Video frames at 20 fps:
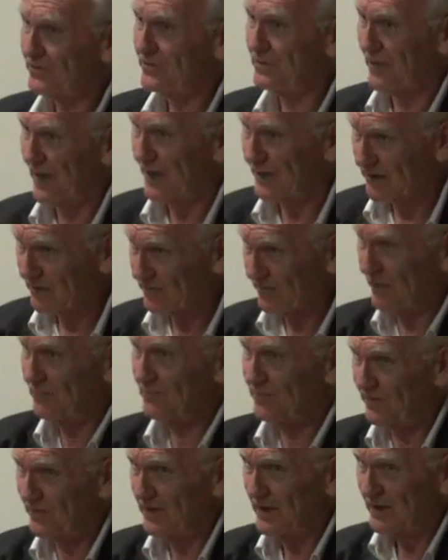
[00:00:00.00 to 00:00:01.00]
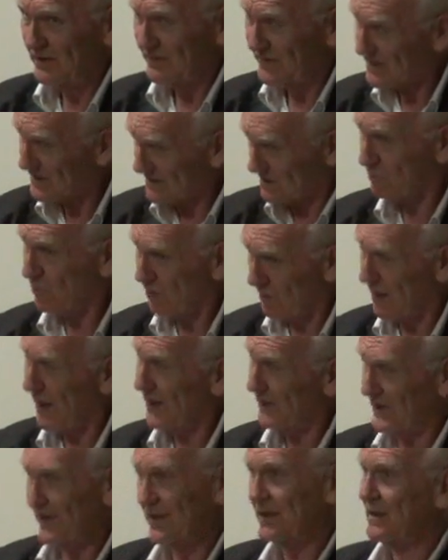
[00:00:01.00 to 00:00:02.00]
through that. This is what
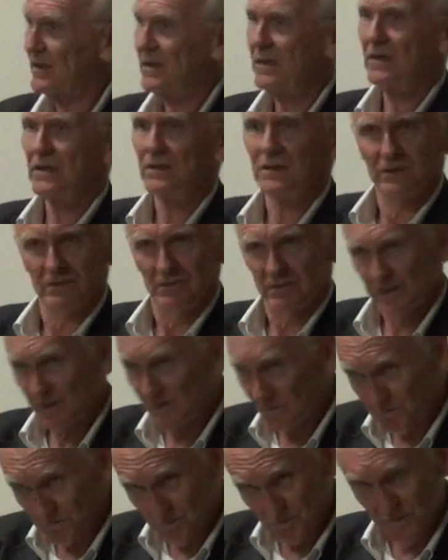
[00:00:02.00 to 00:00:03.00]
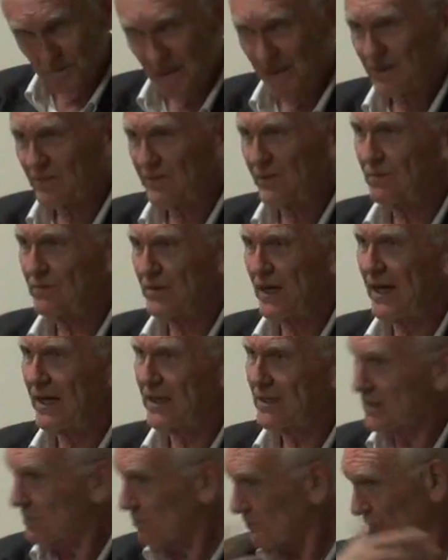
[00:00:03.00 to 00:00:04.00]
I think this next few
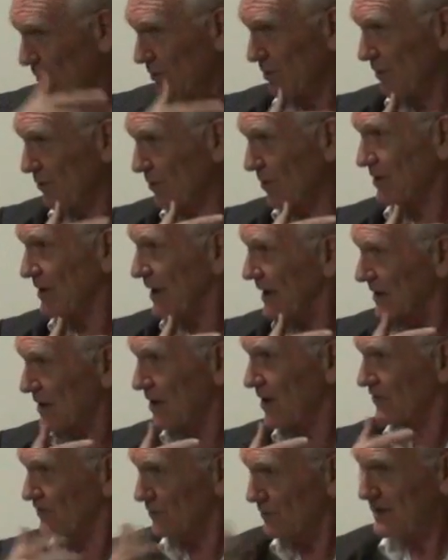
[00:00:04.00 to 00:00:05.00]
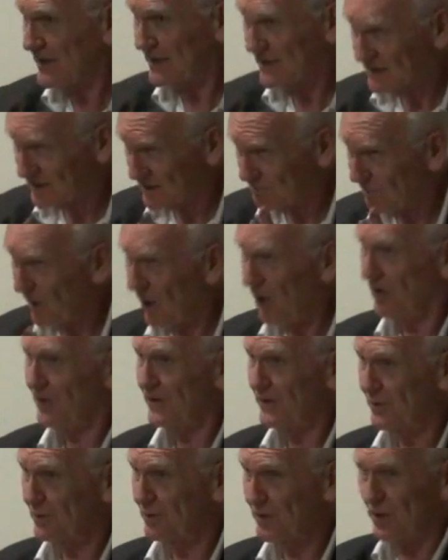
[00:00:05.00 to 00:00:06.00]
days, and probably what you had last week, is
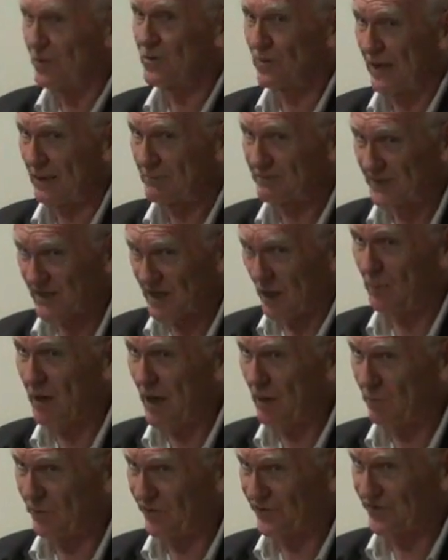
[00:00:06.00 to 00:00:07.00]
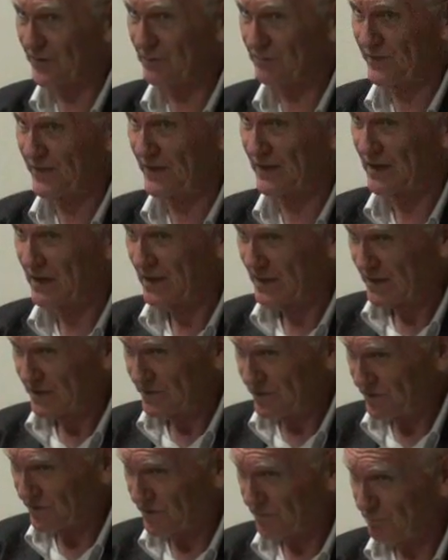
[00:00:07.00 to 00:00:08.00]
part of the program to come up with something
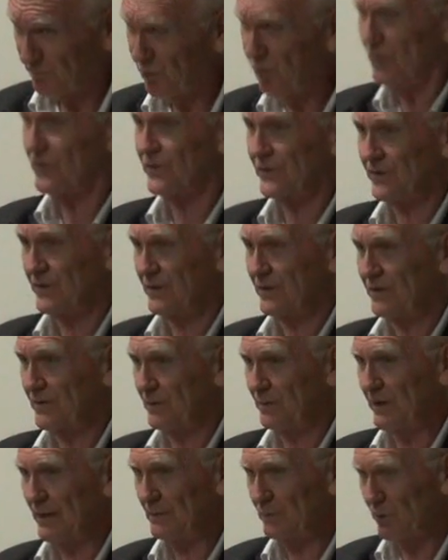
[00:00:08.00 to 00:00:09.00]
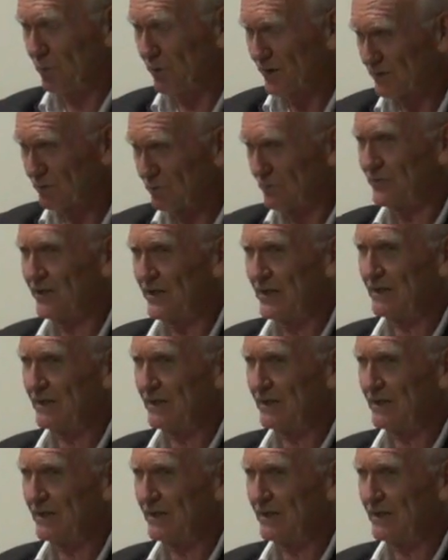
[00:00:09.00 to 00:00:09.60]
you can put to people which will